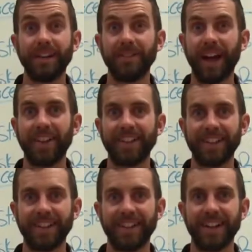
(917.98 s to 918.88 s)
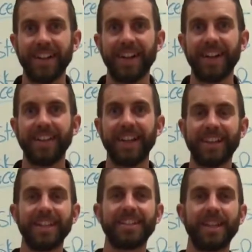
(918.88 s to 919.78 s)

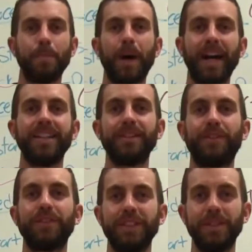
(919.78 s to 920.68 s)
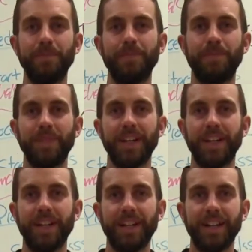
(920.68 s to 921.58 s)
that this can buy his freedom.
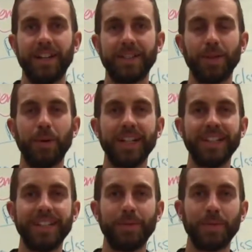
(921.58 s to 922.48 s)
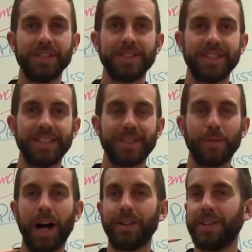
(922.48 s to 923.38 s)
So what he did was he
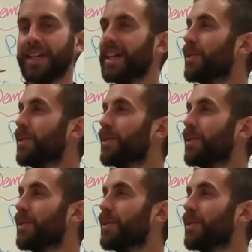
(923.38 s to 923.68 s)
swallowed it. He